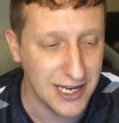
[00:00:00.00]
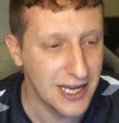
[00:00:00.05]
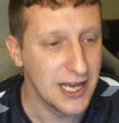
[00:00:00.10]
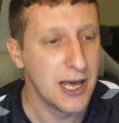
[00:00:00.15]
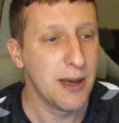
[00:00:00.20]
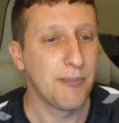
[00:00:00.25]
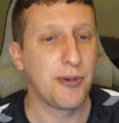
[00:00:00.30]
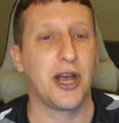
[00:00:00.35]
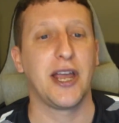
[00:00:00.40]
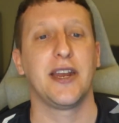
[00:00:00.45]

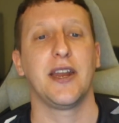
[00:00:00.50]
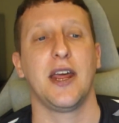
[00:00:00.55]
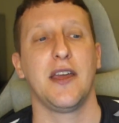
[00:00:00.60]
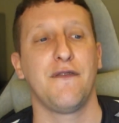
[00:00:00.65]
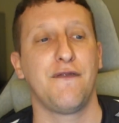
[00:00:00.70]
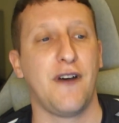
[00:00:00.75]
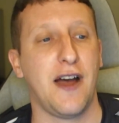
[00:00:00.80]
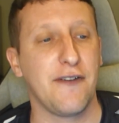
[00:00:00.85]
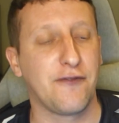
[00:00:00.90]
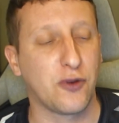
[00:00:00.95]
paying
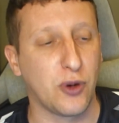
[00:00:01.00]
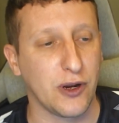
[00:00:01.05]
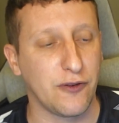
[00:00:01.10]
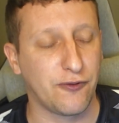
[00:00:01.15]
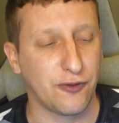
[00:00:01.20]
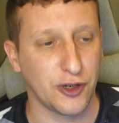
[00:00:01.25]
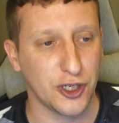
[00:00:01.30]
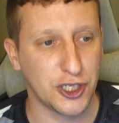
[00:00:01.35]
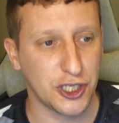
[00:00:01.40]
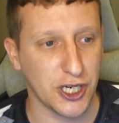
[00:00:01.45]
85 quid
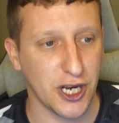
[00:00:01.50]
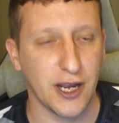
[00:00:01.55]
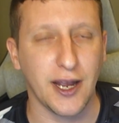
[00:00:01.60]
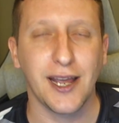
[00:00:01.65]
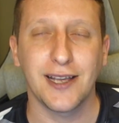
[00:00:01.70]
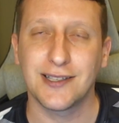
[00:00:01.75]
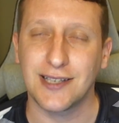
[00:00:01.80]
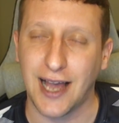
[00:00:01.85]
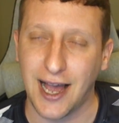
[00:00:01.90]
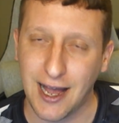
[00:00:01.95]
for a shirt is